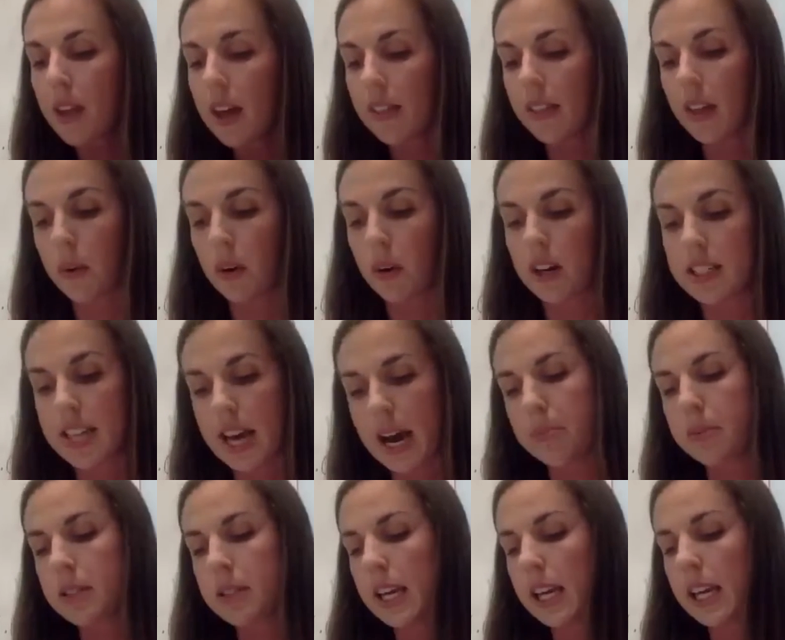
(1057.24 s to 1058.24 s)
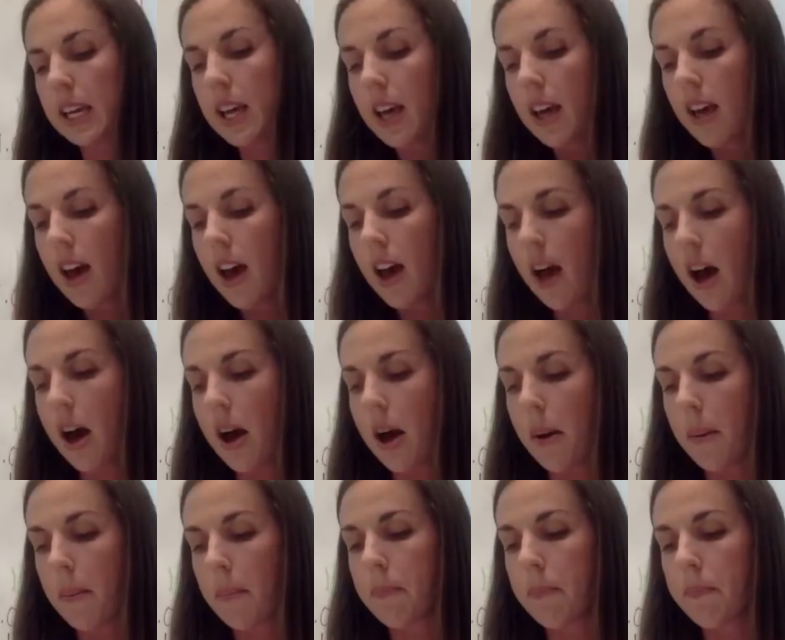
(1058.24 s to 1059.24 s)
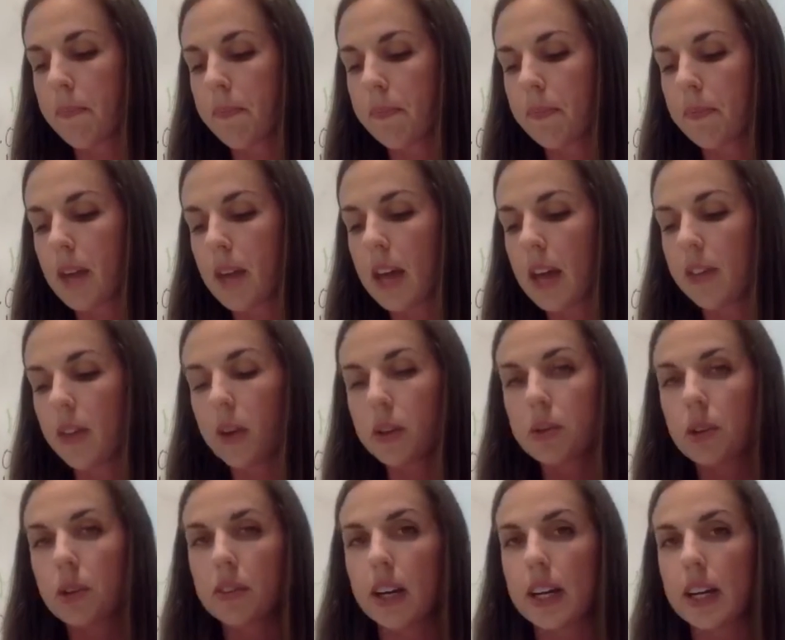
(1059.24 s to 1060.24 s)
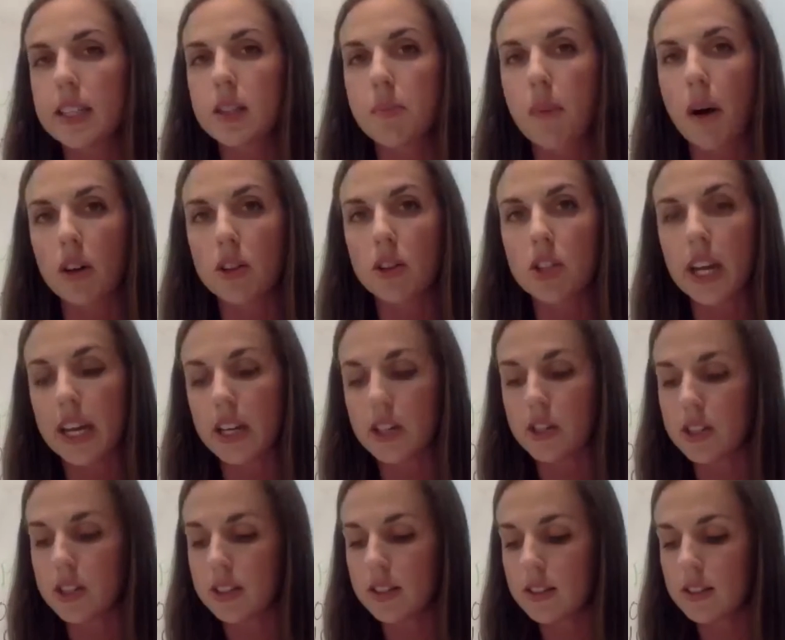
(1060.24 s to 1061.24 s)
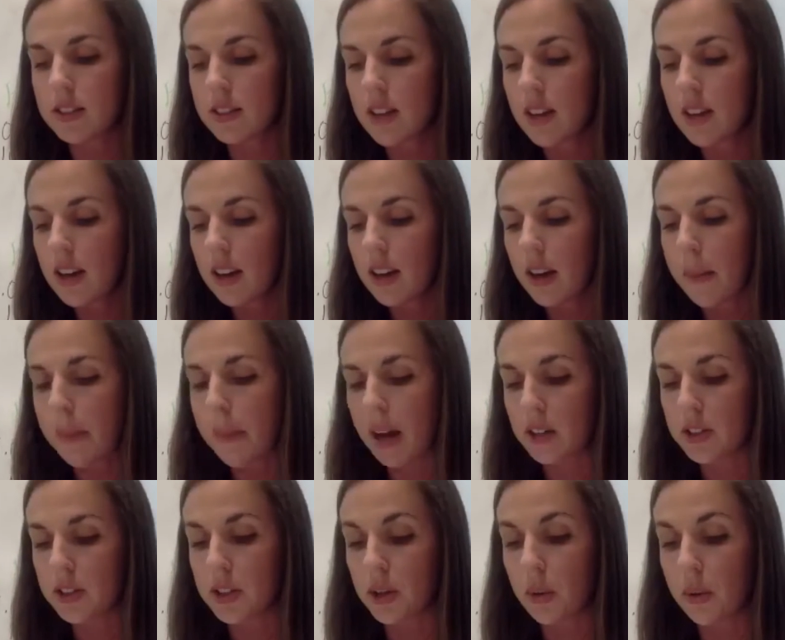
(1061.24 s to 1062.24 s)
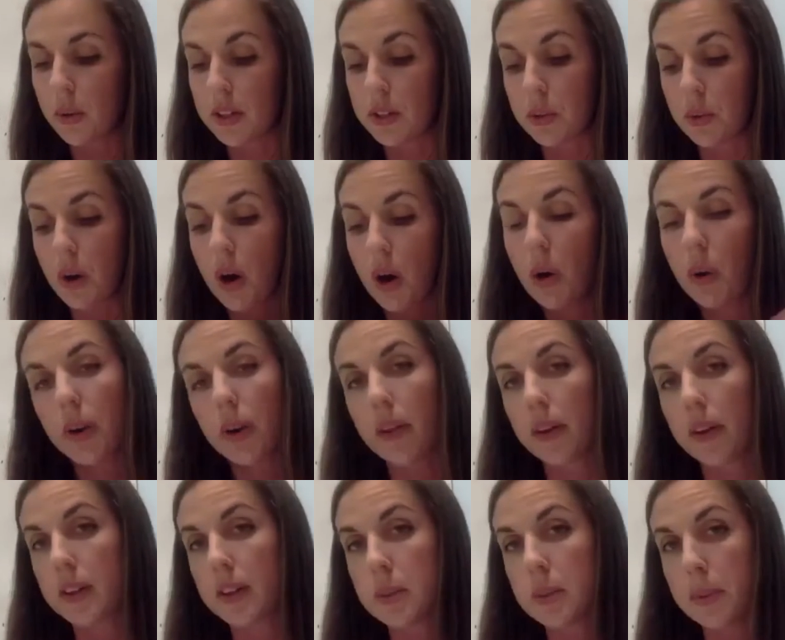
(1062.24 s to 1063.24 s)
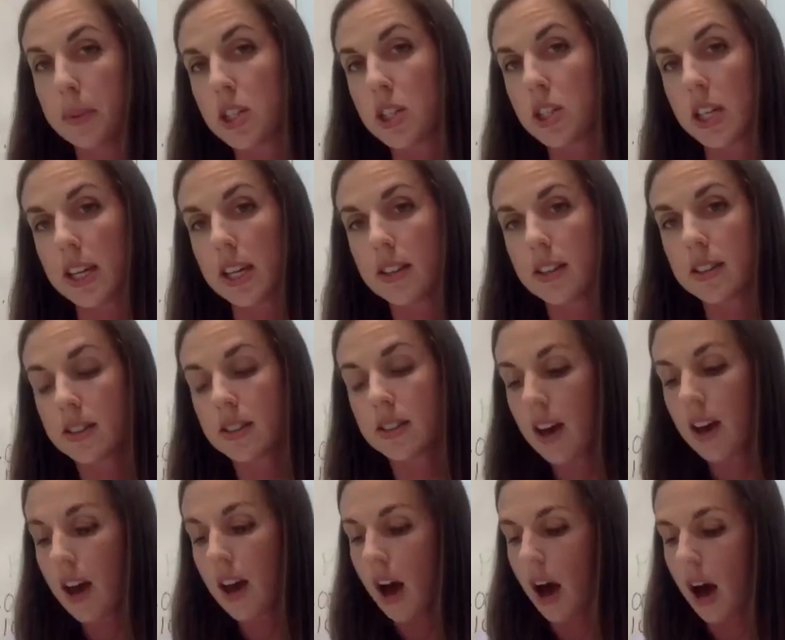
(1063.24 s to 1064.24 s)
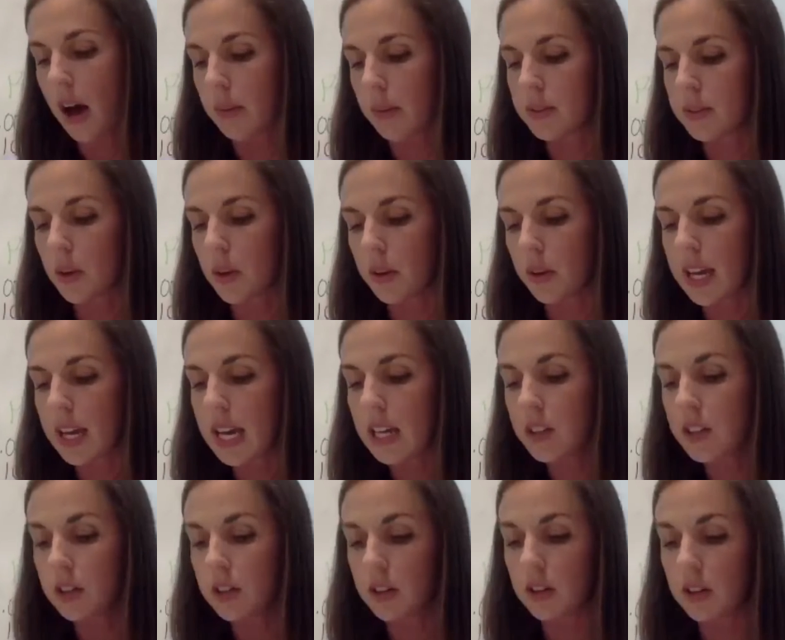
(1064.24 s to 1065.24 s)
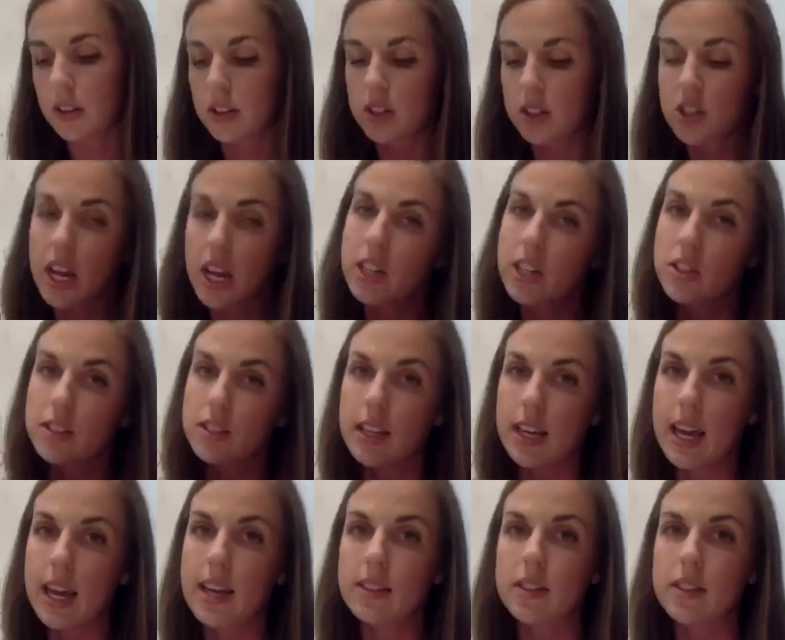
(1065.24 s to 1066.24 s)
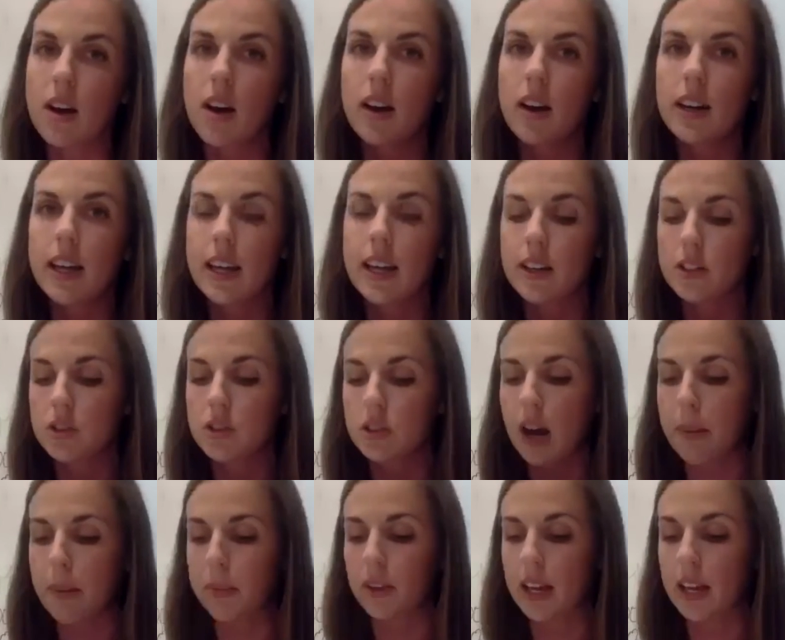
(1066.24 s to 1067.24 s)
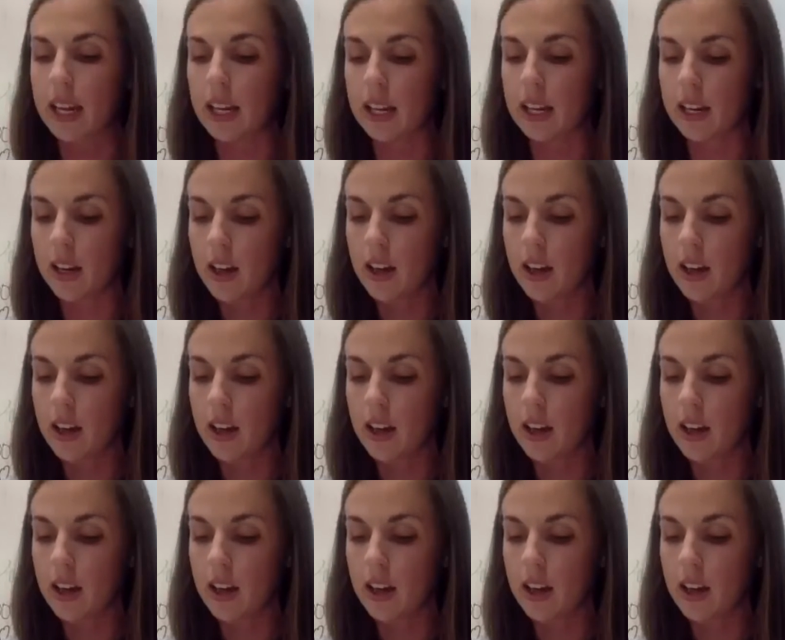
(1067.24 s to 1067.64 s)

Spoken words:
They were adapting. And those were very small changes compared to going to a whole nother species. So he took the changes that he saw and he extrapolated